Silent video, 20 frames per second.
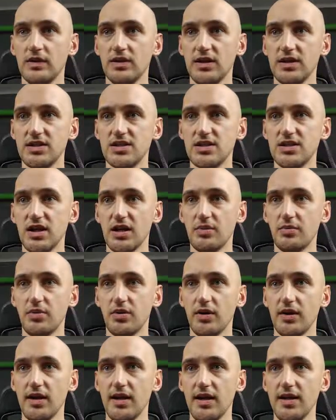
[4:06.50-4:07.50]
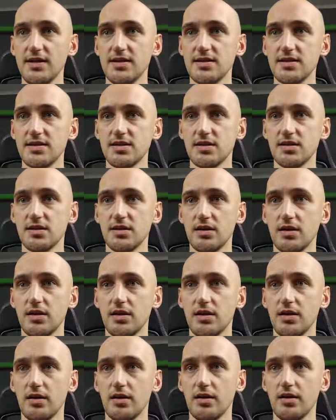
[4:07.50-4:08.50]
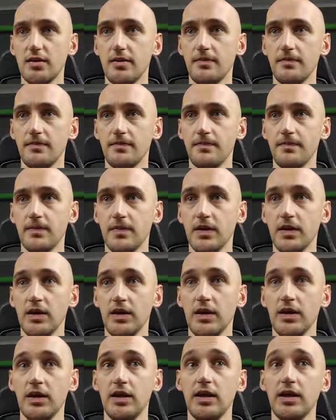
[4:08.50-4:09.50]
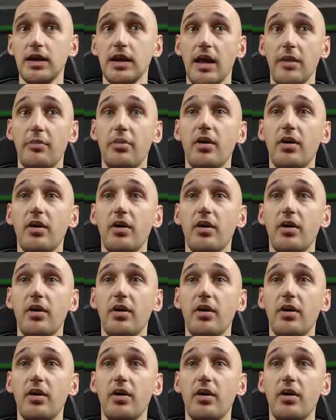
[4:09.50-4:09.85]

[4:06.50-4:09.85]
let's check pocket eights. Yeah,